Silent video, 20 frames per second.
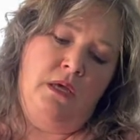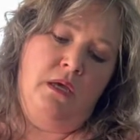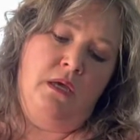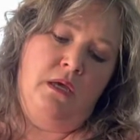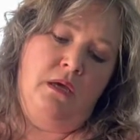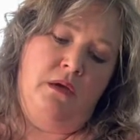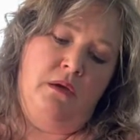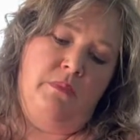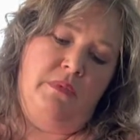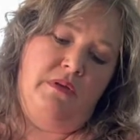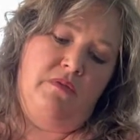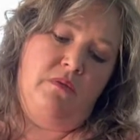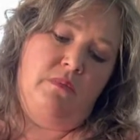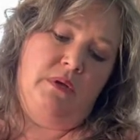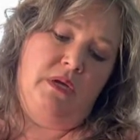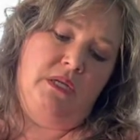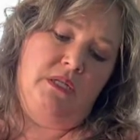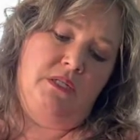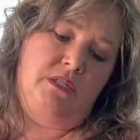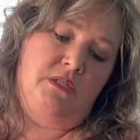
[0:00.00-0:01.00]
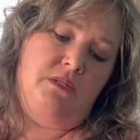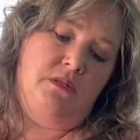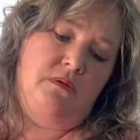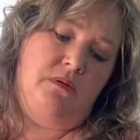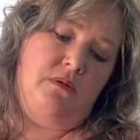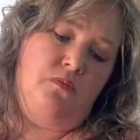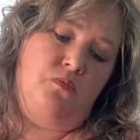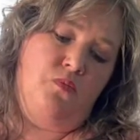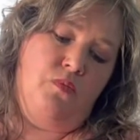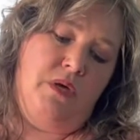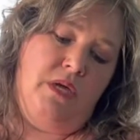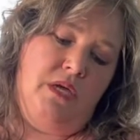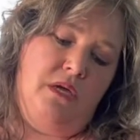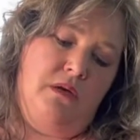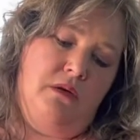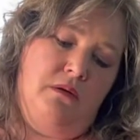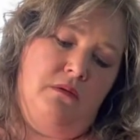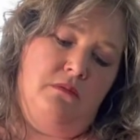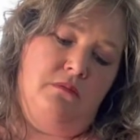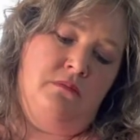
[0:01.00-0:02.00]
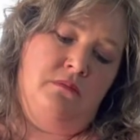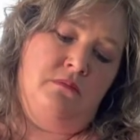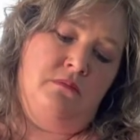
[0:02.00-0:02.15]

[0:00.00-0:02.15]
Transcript: hope everybody's doing well.